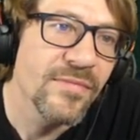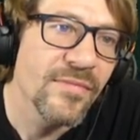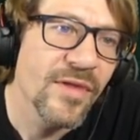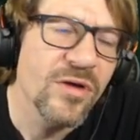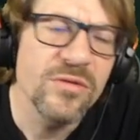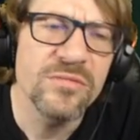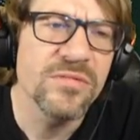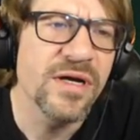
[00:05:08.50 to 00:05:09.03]

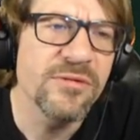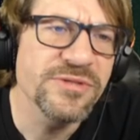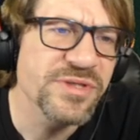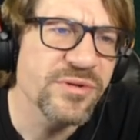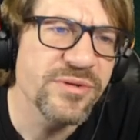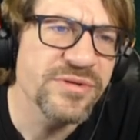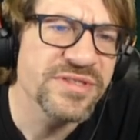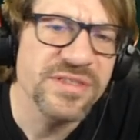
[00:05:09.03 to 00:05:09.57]
Oh, I was
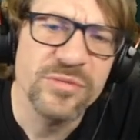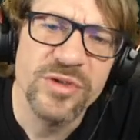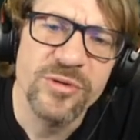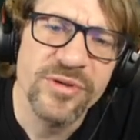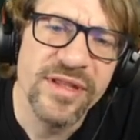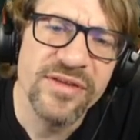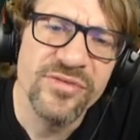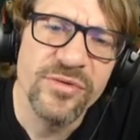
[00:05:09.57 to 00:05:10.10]
going somewhere
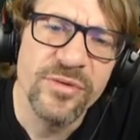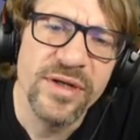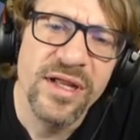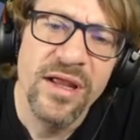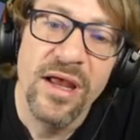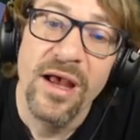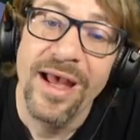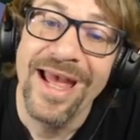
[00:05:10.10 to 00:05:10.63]
with that story.
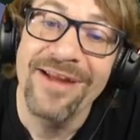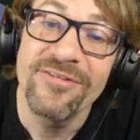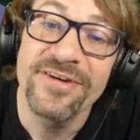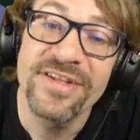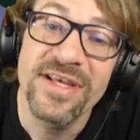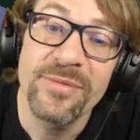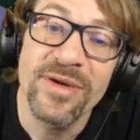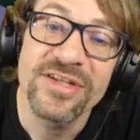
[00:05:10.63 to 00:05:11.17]
Every
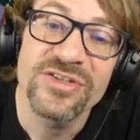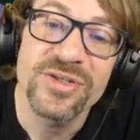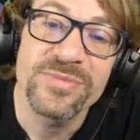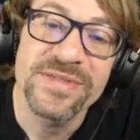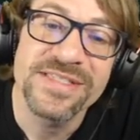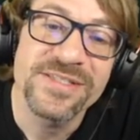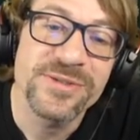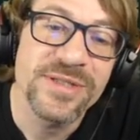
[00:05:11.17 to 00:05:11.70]
time I jump
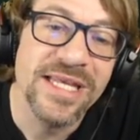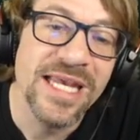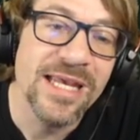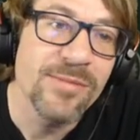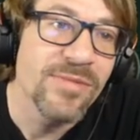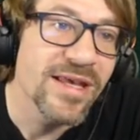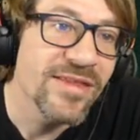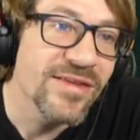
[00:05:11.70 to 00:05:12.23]
into a
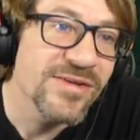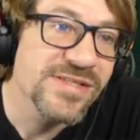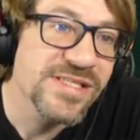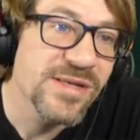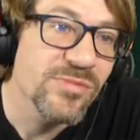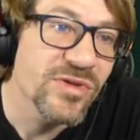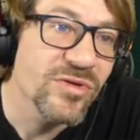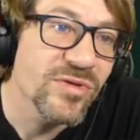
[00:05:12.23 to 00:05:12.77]
game and there's
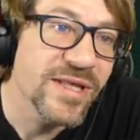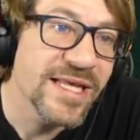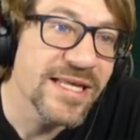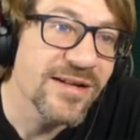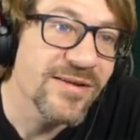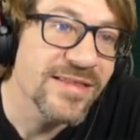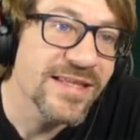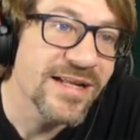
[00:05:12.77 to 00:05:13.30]
some little kid
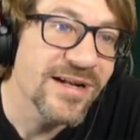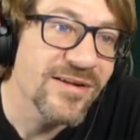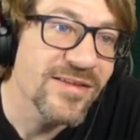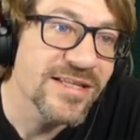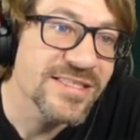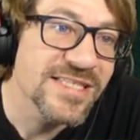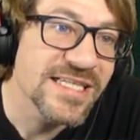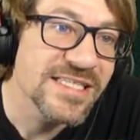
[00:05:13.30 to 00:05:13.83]
on there
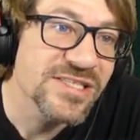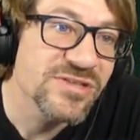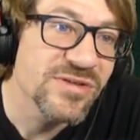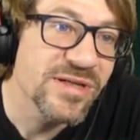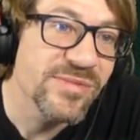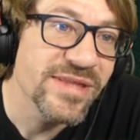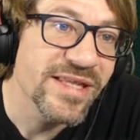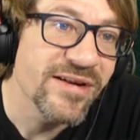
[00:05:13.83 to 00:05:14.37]
that's like
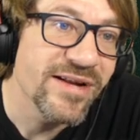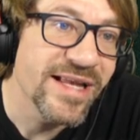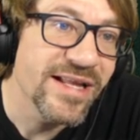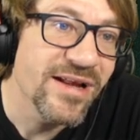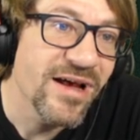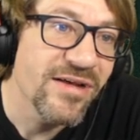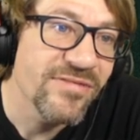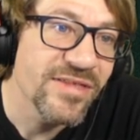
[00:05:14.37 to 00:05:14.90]
screaming their head
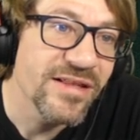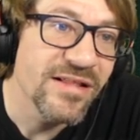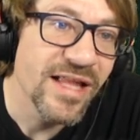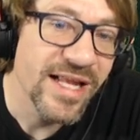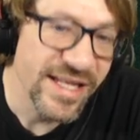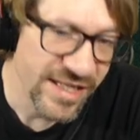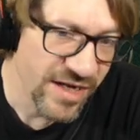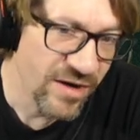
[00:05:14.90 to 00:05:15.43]
off and they're
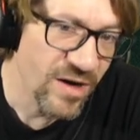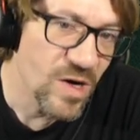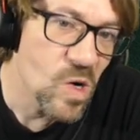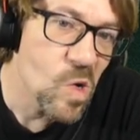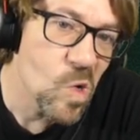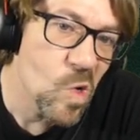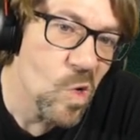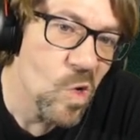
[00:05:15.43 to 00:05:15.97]
like, You're
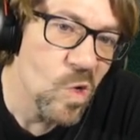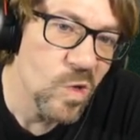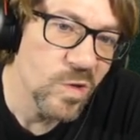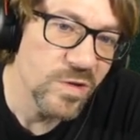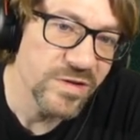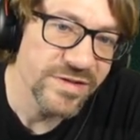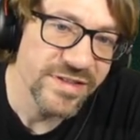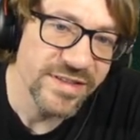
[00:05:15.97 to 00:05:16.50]

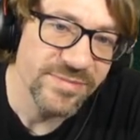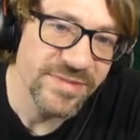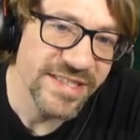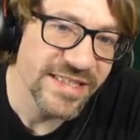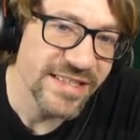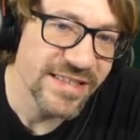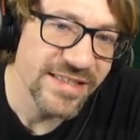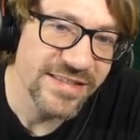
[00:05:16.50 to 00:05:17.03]
old! I'm
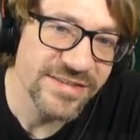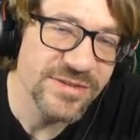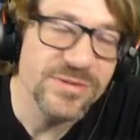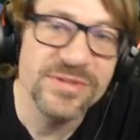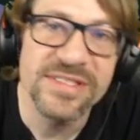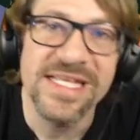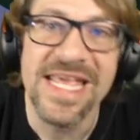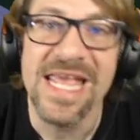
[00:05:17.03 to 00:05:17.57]
like,
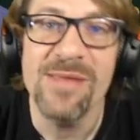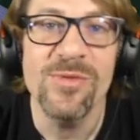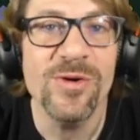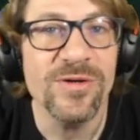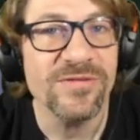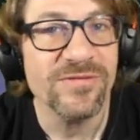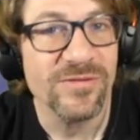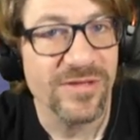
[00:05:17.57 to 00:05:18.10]
dude,
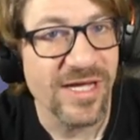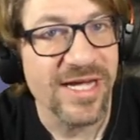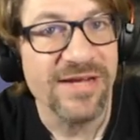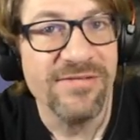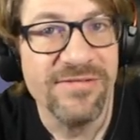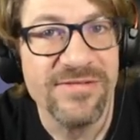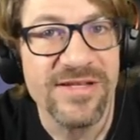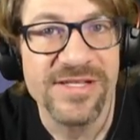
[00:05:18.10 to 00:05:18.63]
gamer for
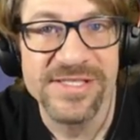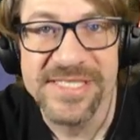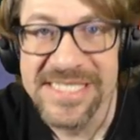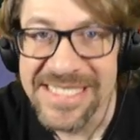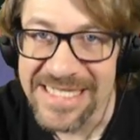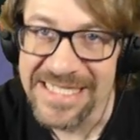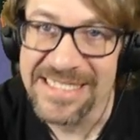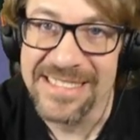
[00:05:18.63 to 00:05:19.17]
life doesn't
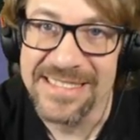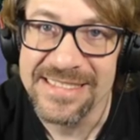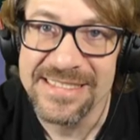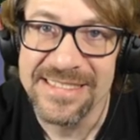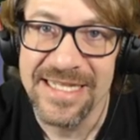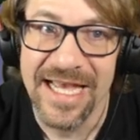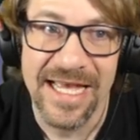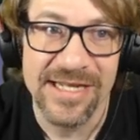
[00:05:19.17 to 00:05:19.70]
end
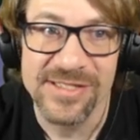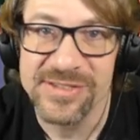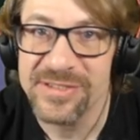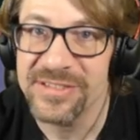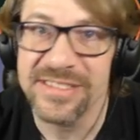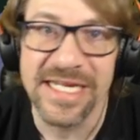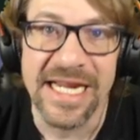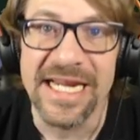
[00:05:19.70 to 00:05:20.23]
at a
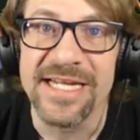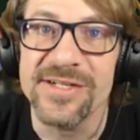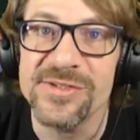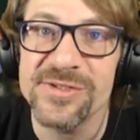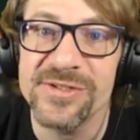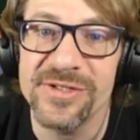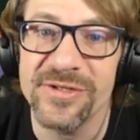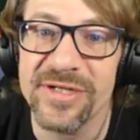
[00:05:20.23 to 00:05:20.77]
certain
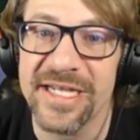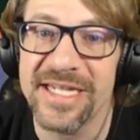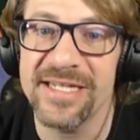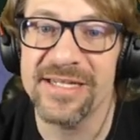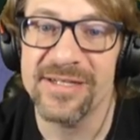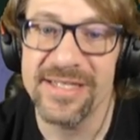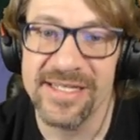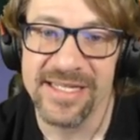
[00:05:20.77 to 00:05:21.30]
age, okay?
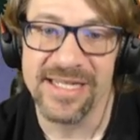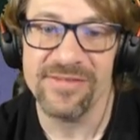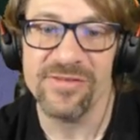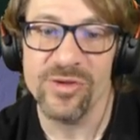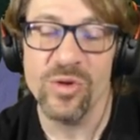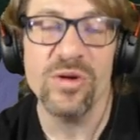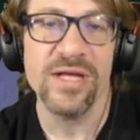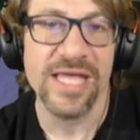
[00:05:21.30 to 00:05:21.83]
If
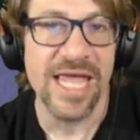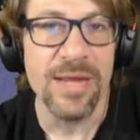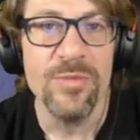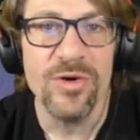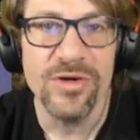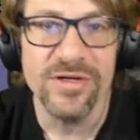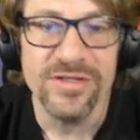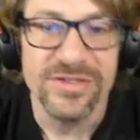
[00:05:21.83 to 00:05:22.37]
you're a
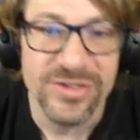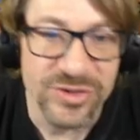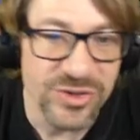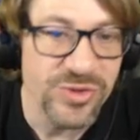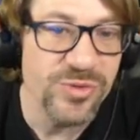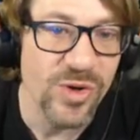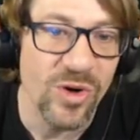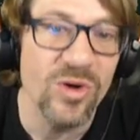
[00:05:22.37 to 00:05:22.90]
gamer,
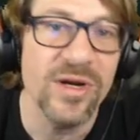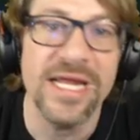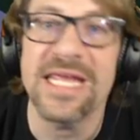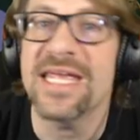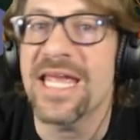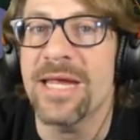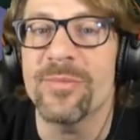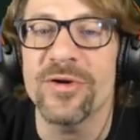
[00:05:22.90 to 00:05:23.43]
you are a
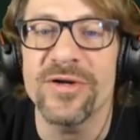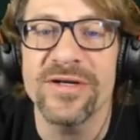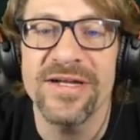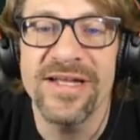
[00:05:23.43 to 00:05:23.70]
gamer.